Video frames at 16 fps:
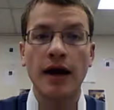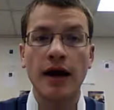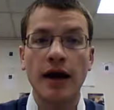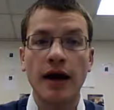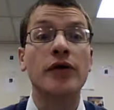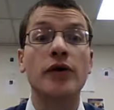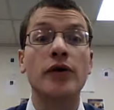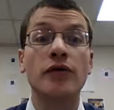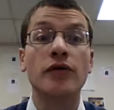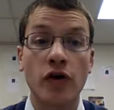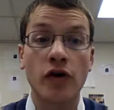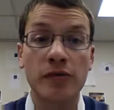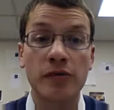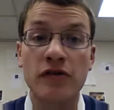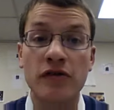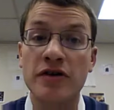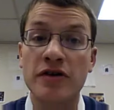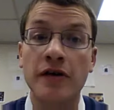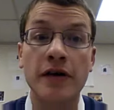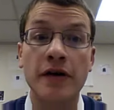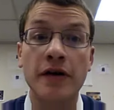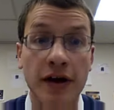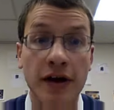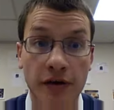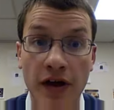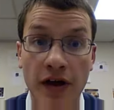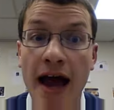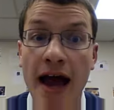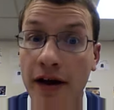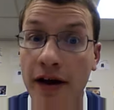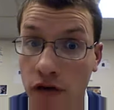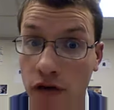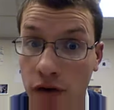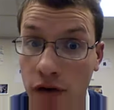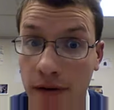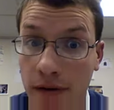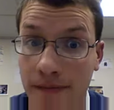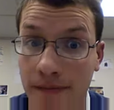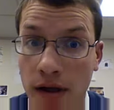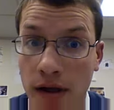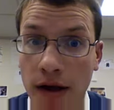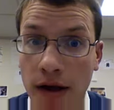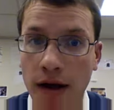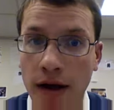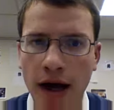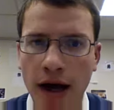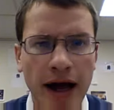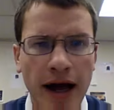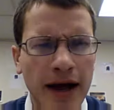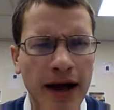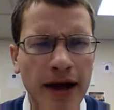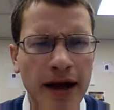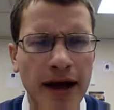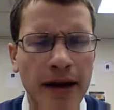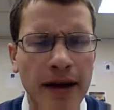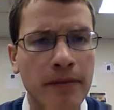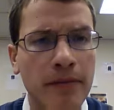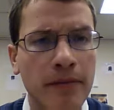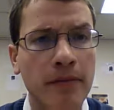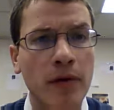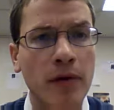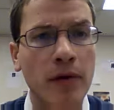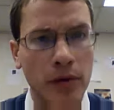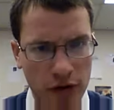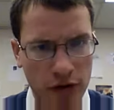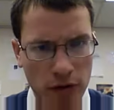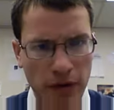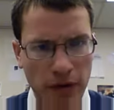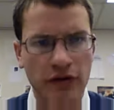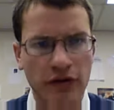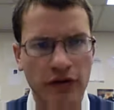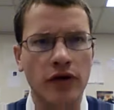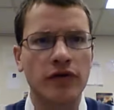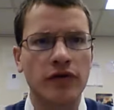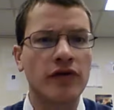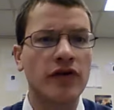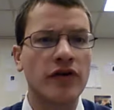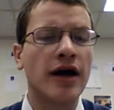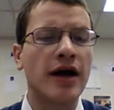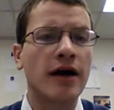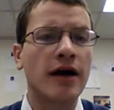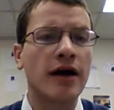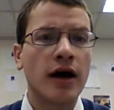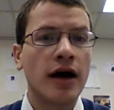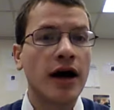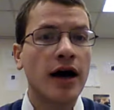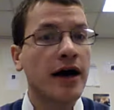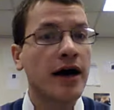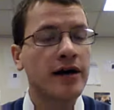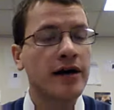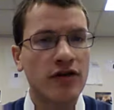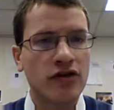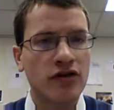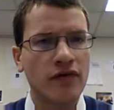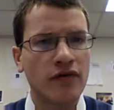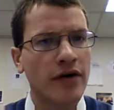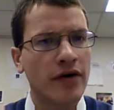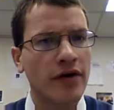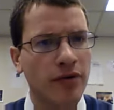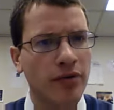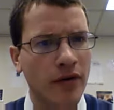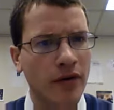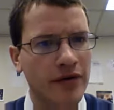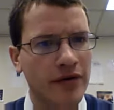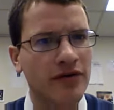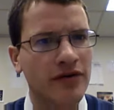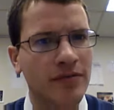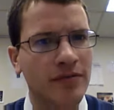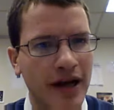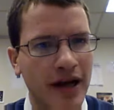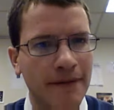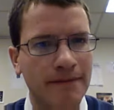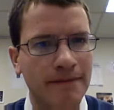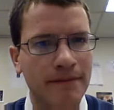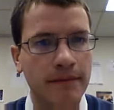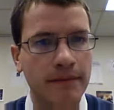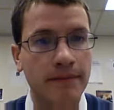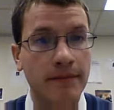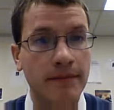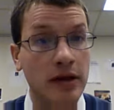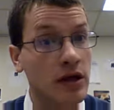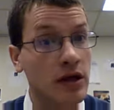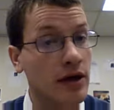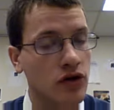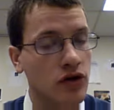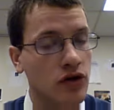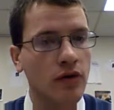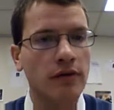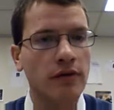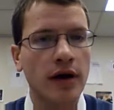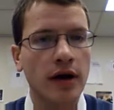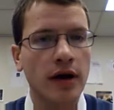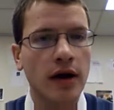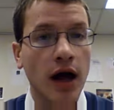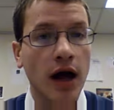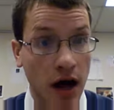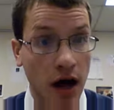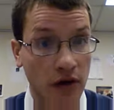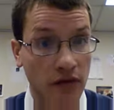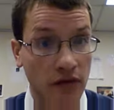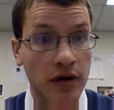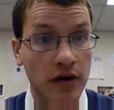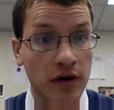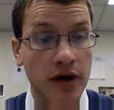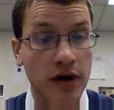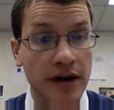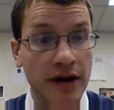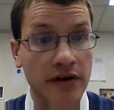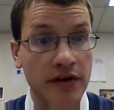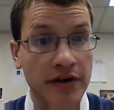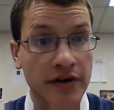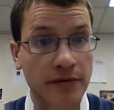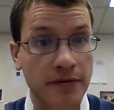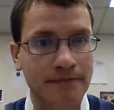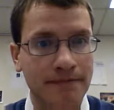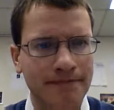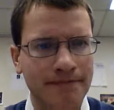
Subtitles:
Hello YouTube, this is Mr. Gutter Theatrical. I am going to speak to you today on an issue very important to me. It's the issue of collectivism.